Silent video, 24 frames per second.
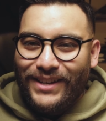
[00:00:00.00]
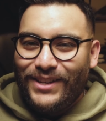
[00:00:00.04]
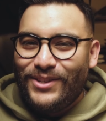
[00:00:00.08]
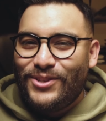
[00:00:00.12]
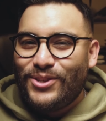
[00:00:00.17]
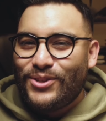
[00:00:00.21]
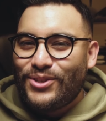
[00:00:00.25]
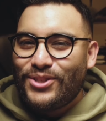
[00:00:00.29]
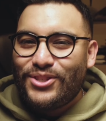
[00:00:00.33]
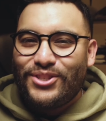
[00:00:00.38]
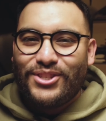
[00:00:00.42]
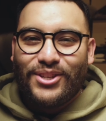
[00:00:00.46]
It's
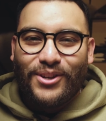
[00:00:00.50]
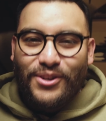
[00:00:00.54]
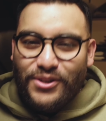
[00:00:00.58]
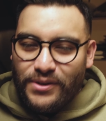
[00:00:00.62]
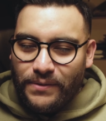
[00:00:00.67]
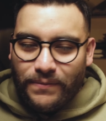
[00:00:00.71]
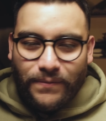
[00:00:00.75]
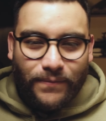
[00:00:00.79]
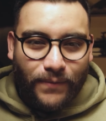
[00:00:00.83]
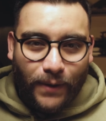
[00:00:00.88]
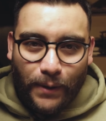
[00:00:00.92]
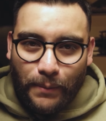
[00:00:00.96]
just such a
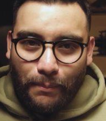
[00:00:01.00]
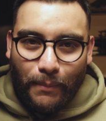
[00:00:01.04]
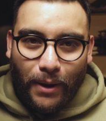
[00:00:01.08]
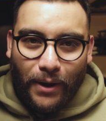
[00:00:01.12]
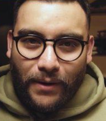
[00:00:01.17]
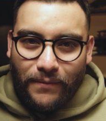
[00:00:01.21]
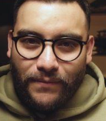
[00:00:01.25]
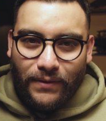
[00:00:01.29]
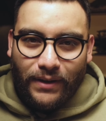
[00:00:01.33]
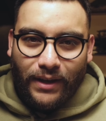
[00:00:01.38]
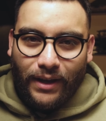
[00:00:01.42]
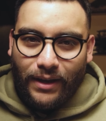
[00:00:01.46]
fun
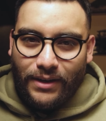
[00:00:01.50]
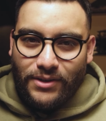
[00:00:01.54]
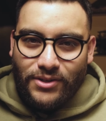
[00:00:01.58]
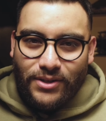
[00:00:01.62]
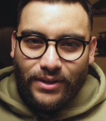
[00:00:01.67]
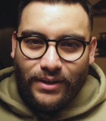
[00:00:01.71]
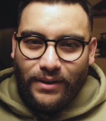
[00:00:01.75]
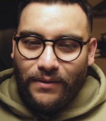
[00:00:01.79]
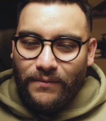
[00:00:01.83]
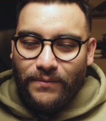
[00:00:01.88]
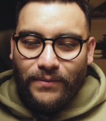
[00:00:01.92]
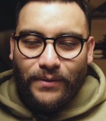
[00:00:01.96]

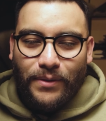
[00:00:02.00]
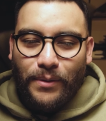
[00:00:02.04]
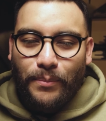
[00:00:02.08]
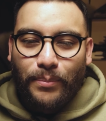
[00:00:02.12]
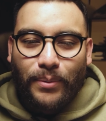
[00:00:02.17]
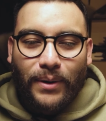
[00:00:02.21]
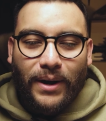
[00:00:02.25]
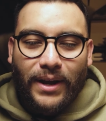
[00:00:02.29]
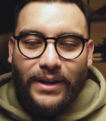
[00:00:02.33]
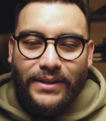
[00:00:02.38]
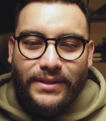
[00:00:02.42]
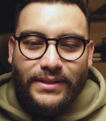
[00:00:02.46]
modification, and for the
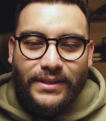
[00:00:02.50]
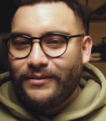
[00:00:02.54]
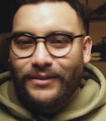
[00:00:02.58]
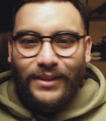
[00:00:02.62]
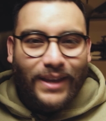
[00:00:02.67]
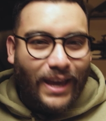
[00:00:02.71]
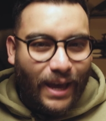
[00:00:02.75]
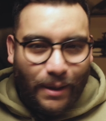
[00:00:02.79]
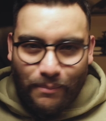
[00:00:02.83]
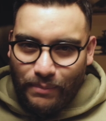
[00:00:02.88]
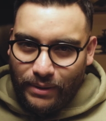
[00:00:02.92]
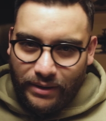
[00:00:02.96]
price,
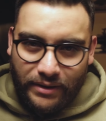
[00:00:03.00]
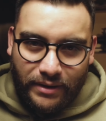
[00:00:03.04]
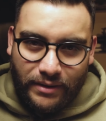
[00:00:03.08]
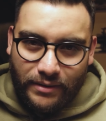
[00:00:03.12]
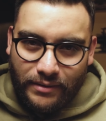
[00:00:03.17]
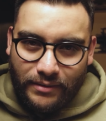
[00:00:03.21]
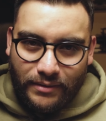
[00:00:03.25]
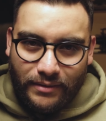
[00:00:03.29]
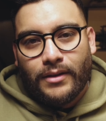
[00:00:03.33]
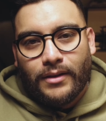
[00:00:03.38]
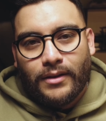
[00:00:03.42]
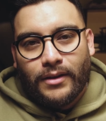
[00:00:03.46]
can't beat it.
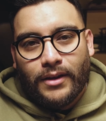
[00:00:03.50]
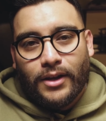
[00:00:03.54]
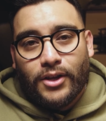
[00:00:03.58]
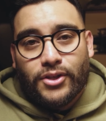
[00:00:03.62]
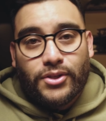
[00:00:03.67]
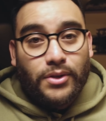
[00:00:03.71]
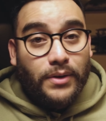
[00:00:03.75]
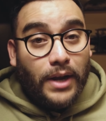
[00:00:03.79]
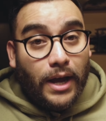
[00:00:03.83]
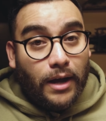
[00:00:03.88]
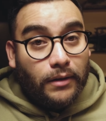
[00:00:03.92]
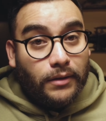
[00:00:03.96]

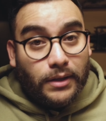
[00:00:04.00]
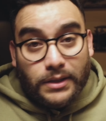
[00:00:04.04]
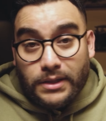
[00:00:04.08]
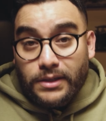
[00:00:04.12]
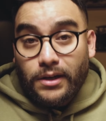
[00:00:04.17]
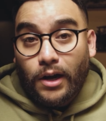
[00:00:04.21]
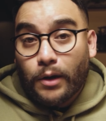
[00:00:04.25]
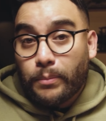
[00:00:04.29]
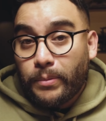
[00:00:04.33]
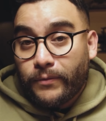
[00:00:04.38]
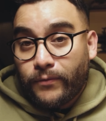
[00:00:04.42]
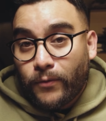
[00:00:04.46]
So now let's
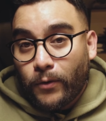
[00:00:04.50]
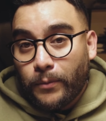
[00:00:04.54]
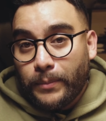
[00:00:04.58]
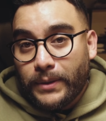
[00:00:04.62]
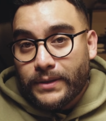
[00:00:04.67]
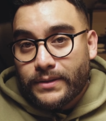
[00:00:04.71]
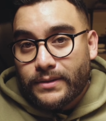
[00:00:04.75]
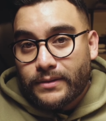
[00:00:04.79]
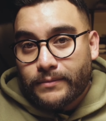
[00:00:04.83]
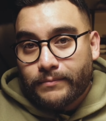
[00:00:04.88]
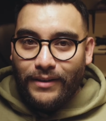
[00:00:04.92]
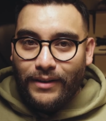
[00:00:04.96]
talk
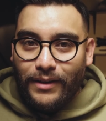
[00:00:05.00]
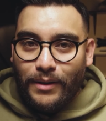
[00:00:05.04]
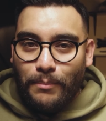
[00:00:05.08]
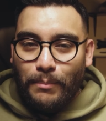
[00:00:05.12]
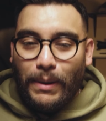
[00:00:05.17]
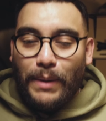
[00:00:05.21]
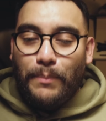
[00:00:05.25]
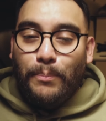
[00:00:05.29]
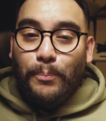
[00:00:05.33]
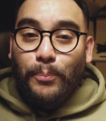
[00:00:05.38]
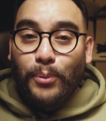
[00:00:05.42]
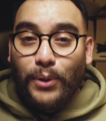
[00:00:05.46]
performance.
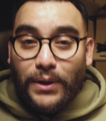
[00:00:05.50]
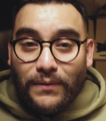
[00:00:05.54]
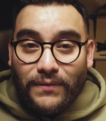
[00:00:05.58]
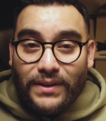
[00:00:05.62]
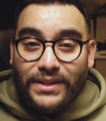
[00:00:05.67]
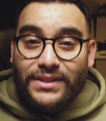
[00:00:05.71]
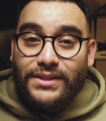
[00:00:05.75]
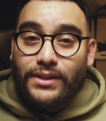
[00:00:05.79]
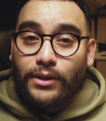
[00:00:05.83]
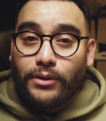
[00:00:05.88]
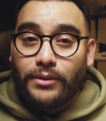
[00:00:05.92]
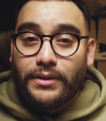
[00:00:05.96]
My
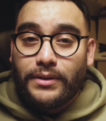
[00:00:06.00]
previous 0